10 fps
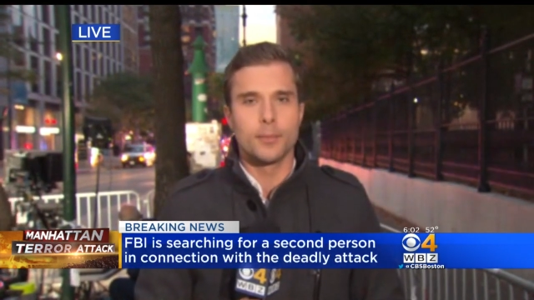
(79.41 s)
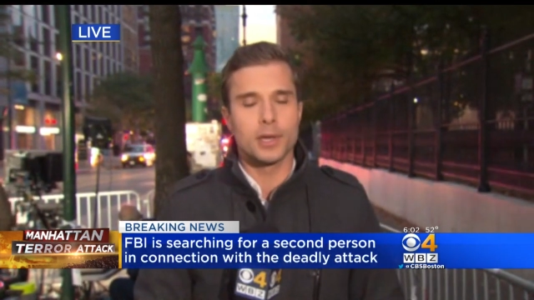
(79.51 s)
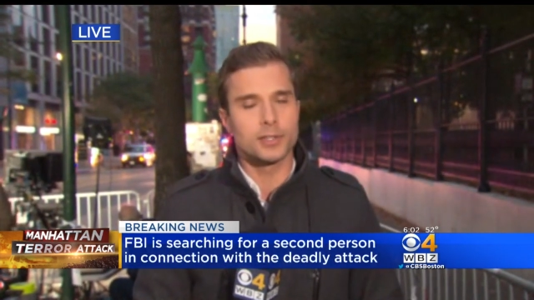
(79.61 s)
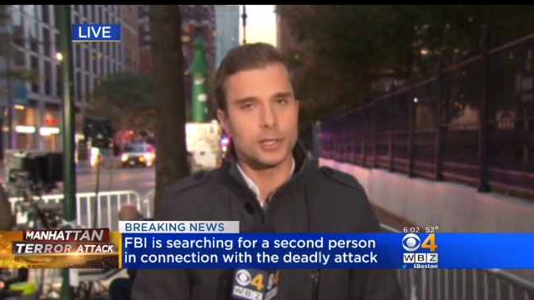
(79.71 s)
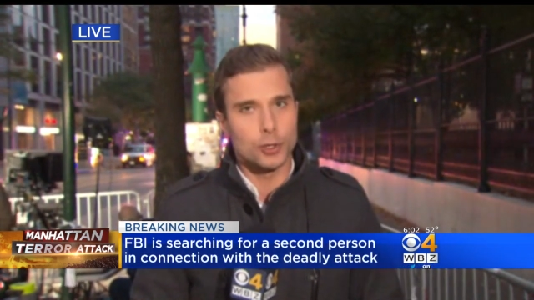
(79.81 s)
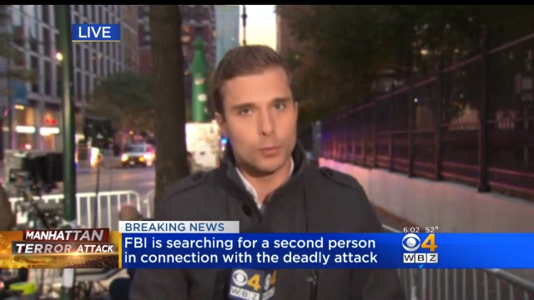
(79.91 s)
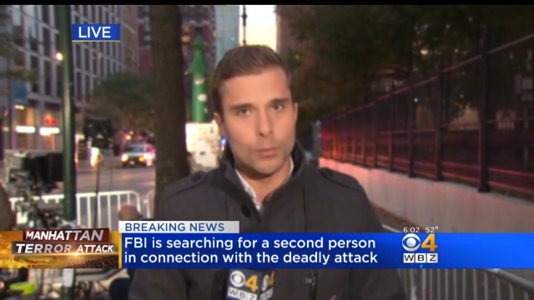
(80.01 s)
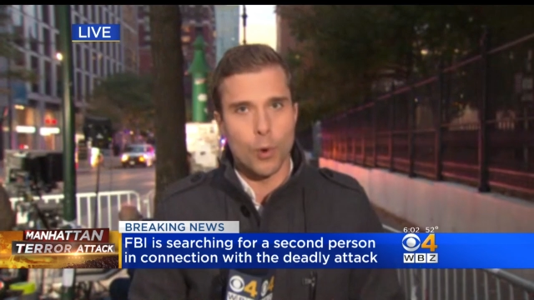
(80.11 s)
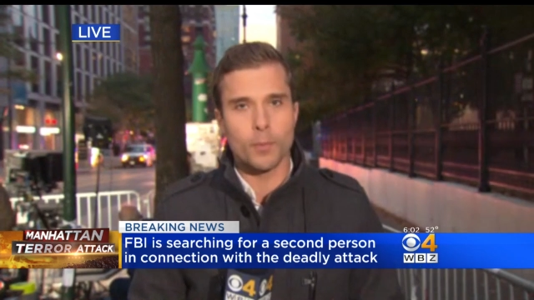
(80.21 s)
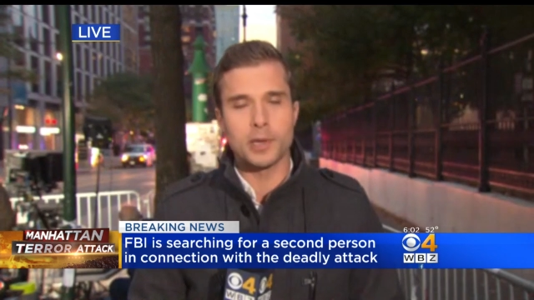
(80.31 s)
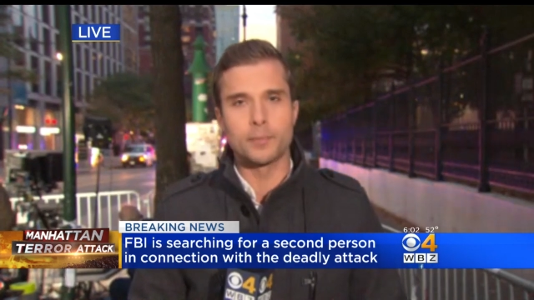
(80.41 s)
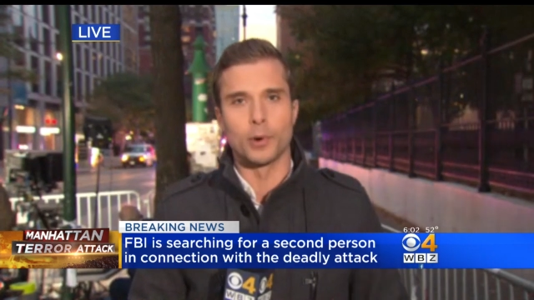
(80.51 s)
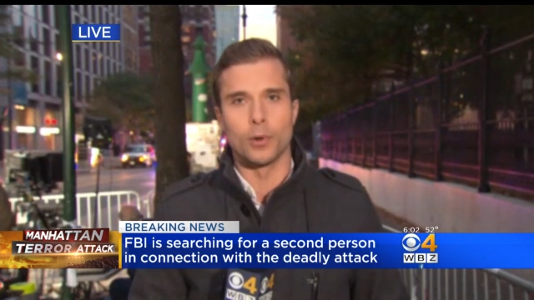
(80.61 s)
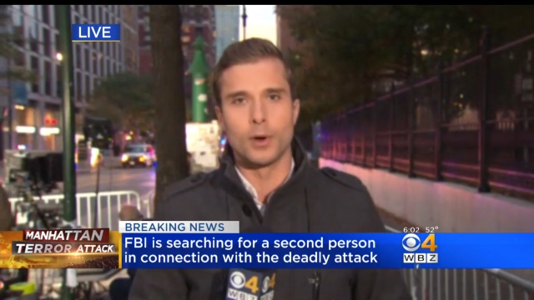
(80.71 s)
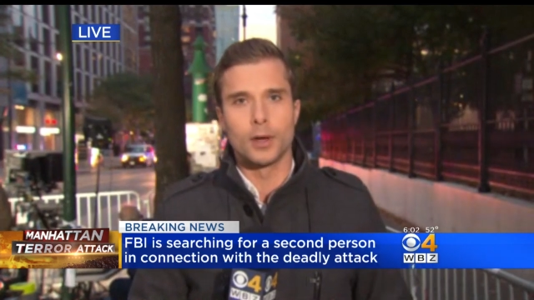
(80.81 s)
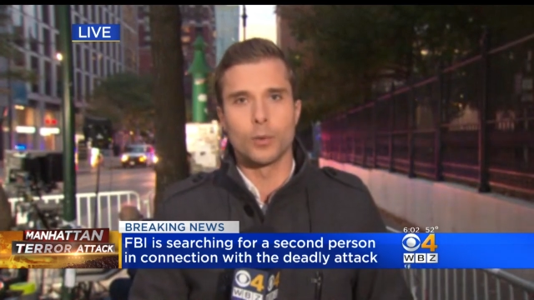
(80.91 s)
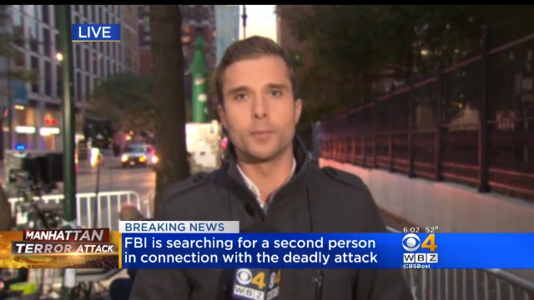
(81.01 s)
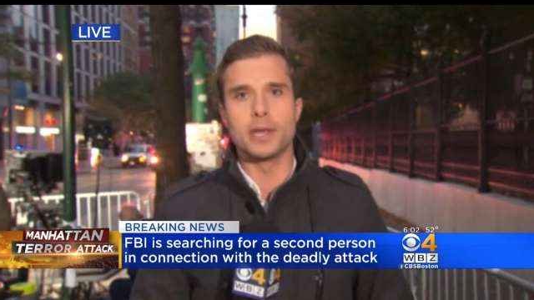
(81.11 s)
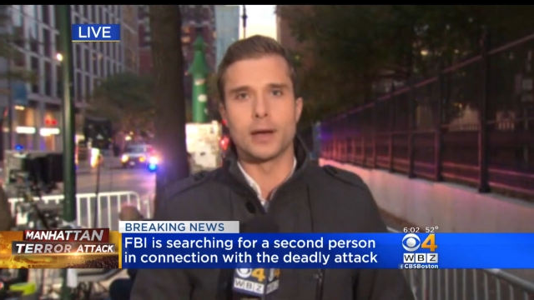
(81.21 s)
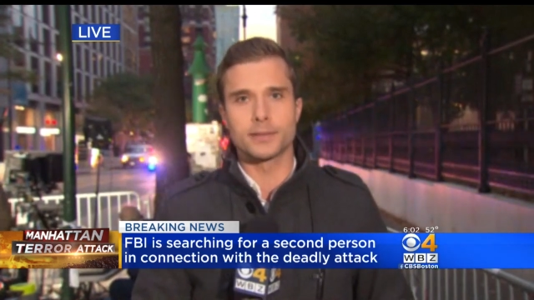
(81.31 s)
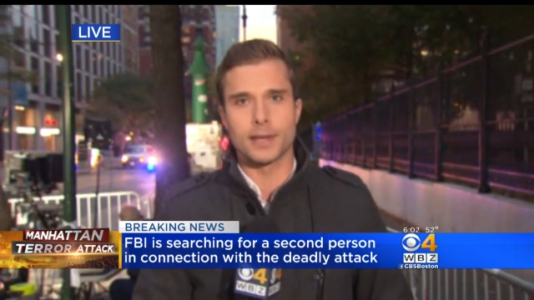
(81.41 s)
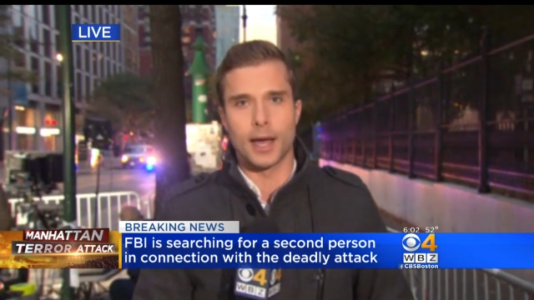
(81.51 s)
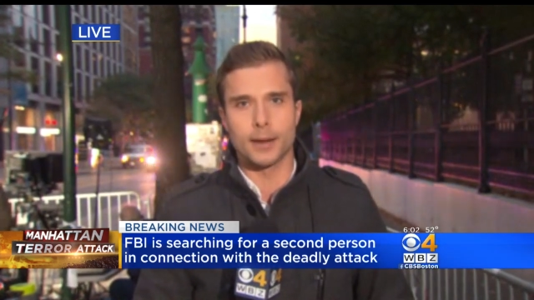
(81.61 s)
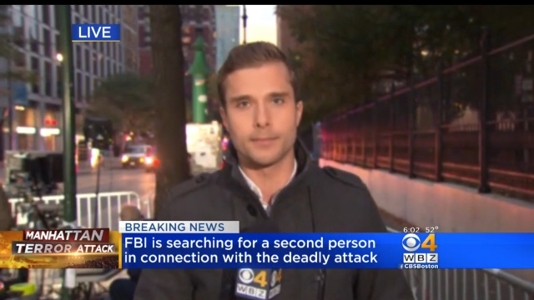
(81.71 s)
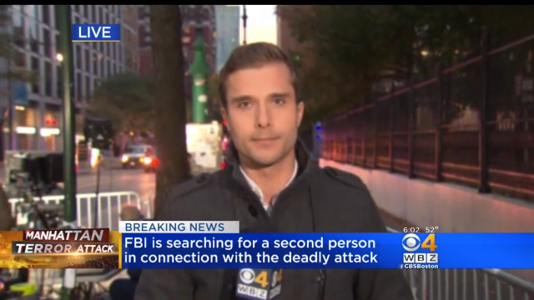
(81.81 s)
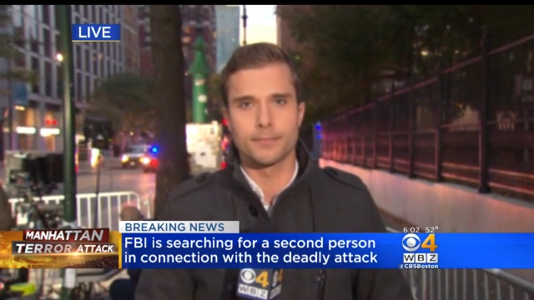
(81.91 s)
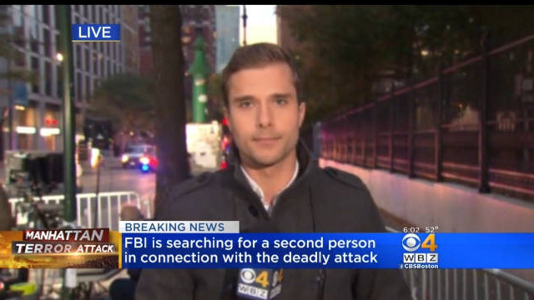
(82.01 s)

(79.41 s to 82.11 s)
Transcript: because he knew more people would be outside.